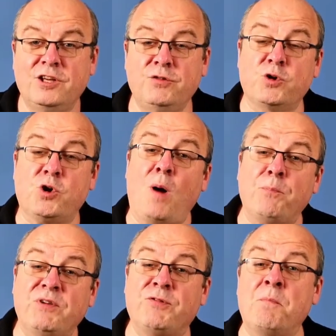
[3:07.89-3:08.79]
if you
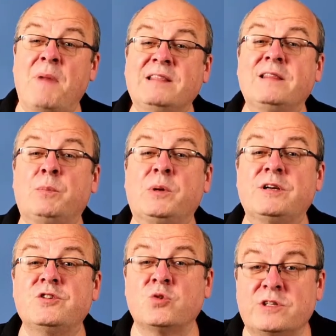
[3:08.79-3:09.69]
copy from multiple
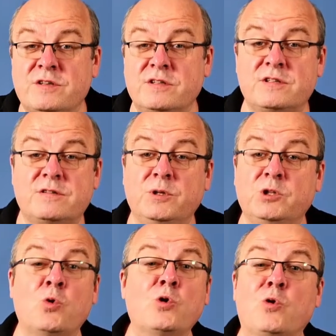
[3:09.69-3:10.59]
resources, we
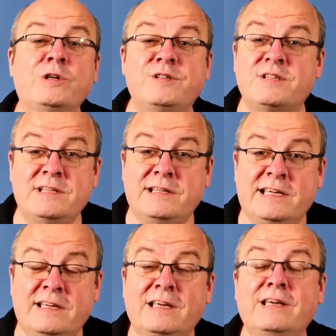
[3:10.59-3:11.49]
don't call it
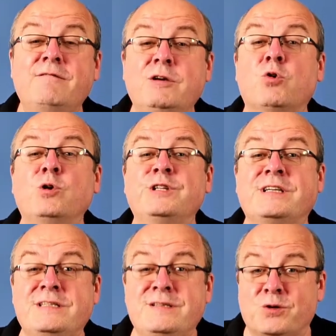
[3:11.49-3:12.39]
stealing, we call it
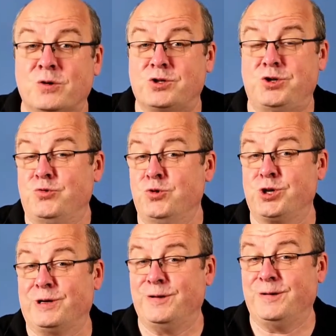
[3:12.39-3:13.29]
research
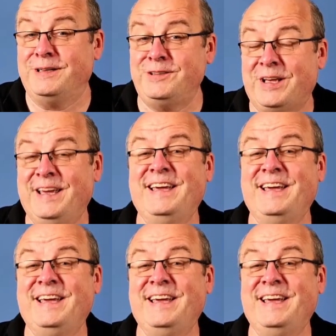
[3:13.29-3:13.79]
usually, right?